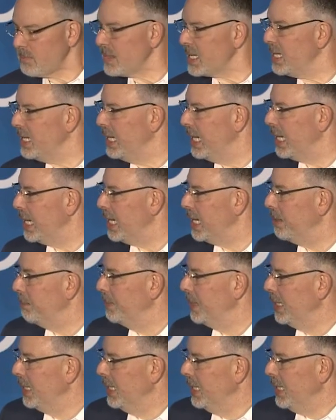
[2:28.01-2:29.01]

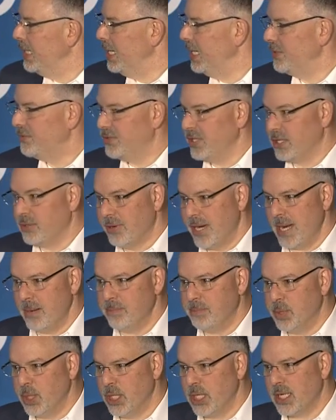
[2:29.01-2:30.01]
Um, it's a
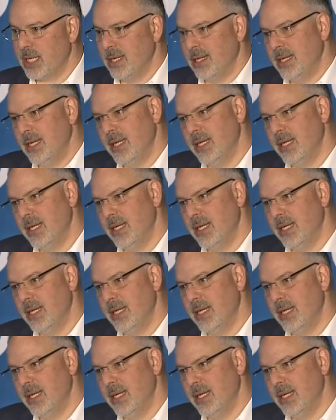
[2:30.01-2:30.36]
great book.